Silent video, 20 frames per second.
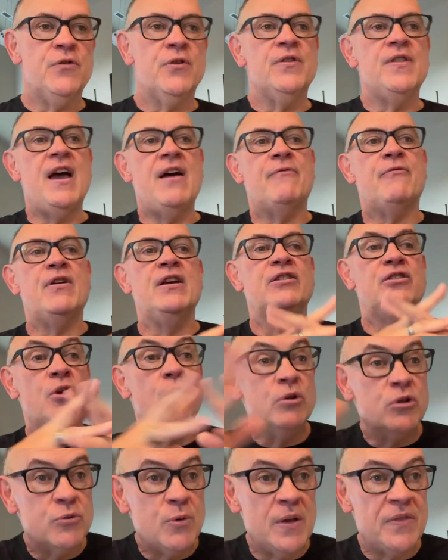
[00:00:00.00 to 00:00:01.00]
You've heard that
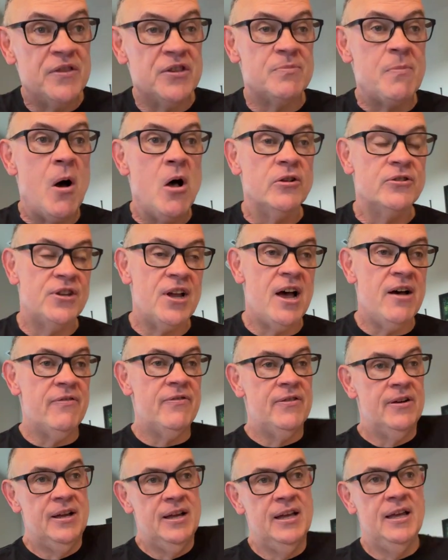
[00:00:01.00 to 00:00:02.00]
phrase, don't sweat the small
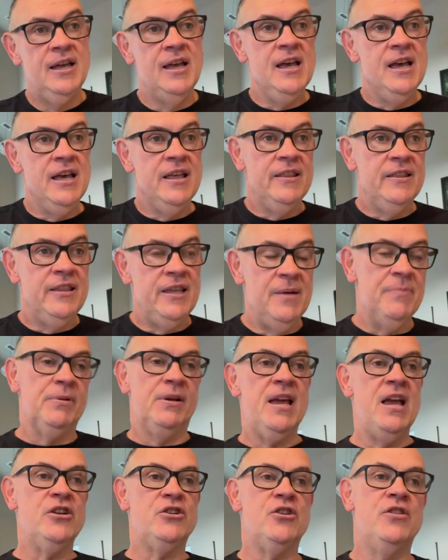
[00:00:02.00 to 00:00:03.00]
stuff. The
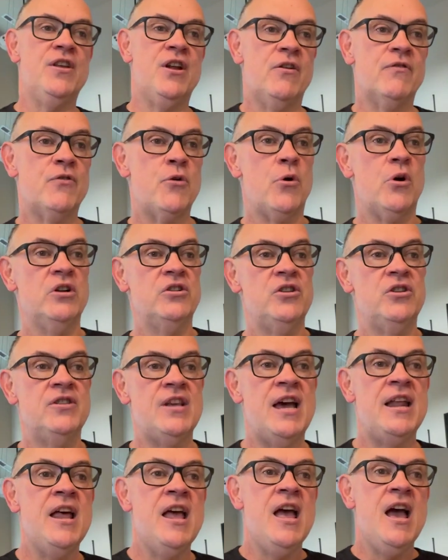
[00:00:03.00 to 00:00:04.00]
implication there, of
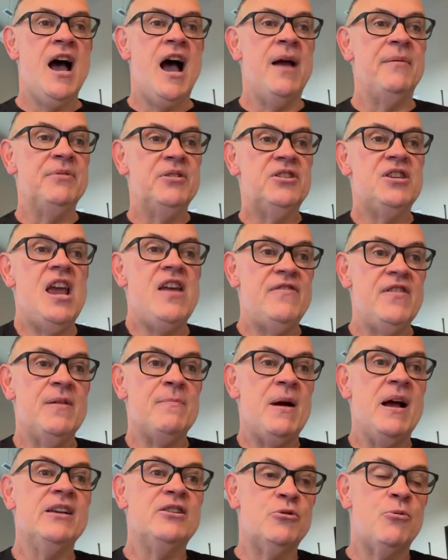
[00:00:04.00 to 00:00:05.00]
course, is that I'm
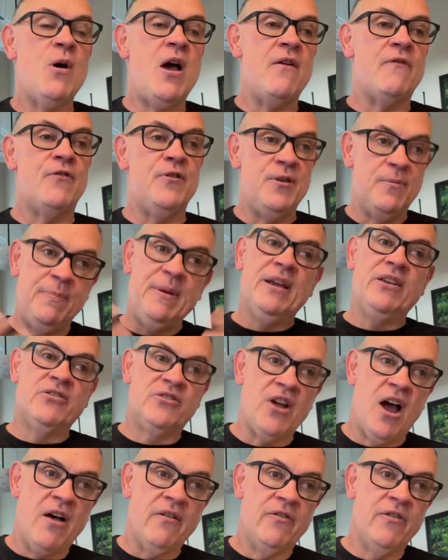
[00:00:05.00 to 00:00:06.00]
saving my sweat for the
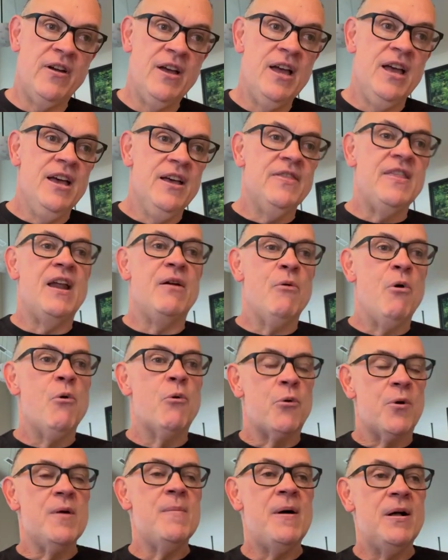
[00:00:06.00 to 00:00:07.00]
big stuff, that I
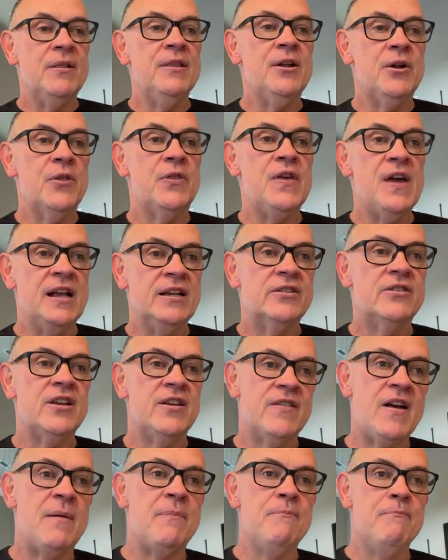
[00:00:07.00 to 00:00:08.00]
won't worry about little things
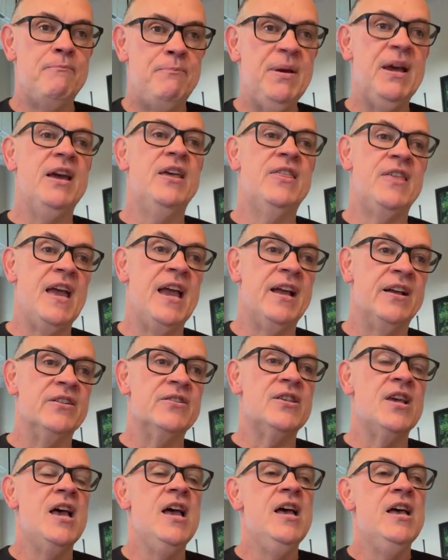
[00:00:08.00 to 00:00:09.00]
because I've got big
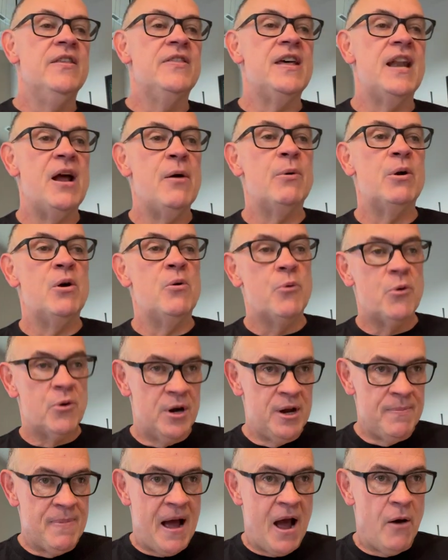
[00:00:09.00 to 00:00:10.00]
things that I want to
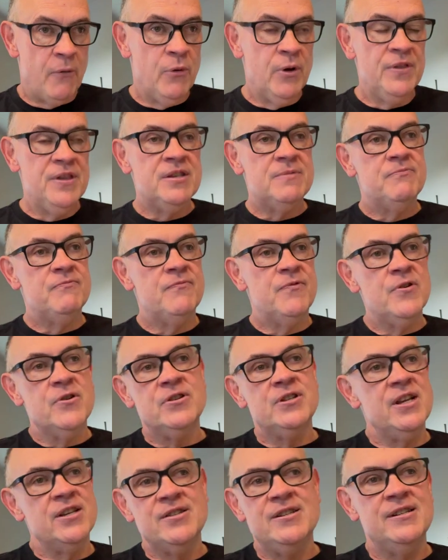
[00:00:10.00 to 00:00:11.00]
worry about. Well, this
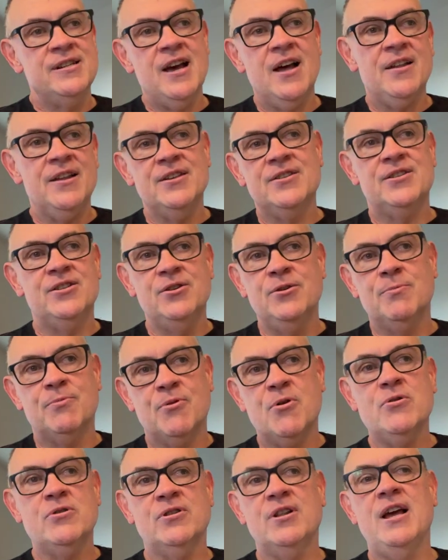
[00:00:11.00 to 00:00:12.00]
verse doesn't tell us to
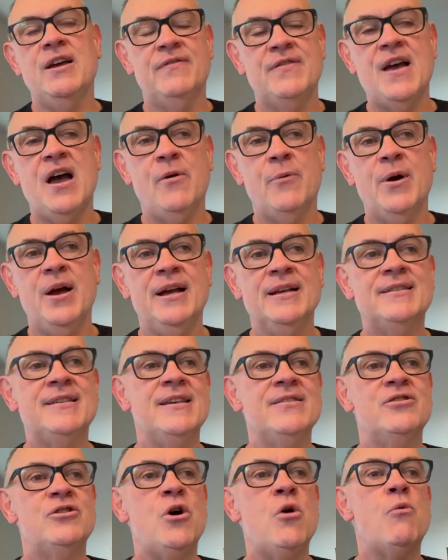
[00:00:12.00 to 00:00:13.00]
approach life that way. It
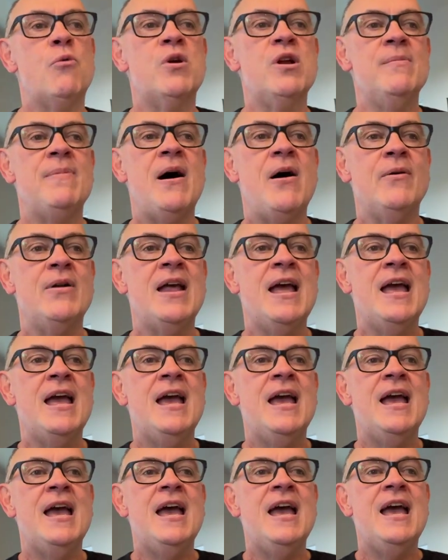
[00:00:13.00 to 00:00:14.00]
says, don't worry
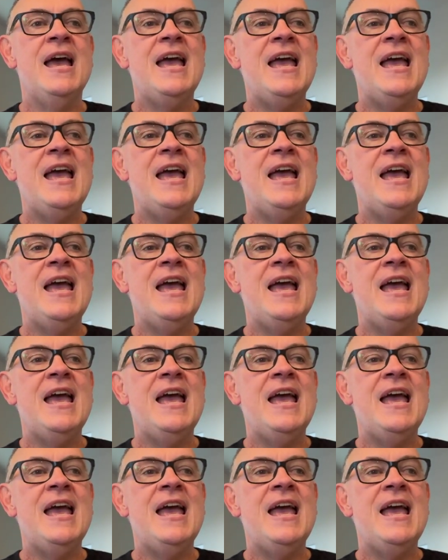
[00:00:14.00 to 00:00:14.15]
about